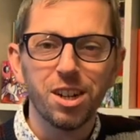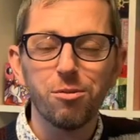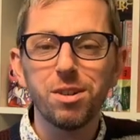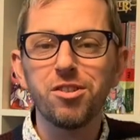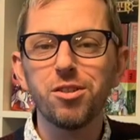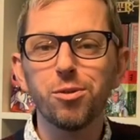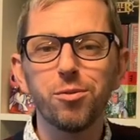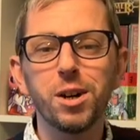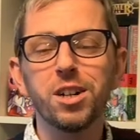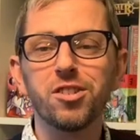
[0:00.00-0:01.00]
original
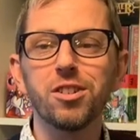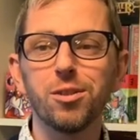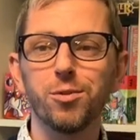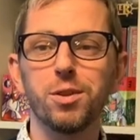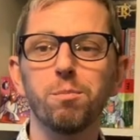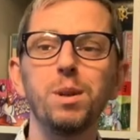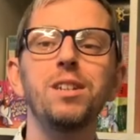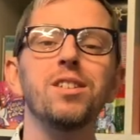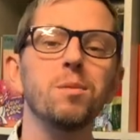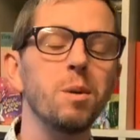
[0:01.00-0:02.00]
version of St.
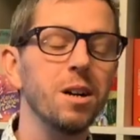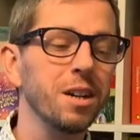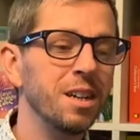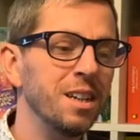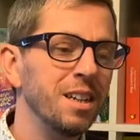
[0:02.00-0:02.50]
Petersburg.